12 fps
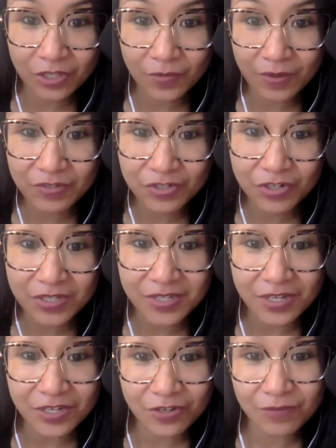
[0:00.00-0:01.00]
you have stress
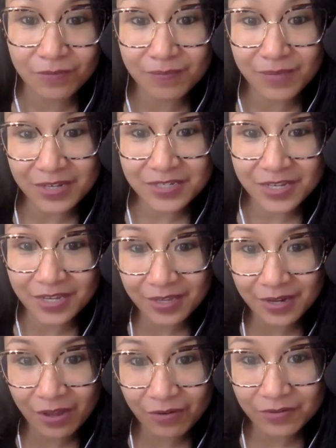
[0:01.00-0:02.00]
and you may take
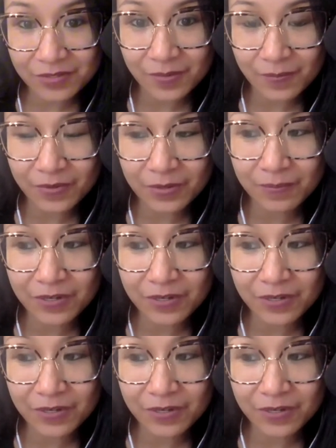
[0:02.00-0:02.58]
it out on someone.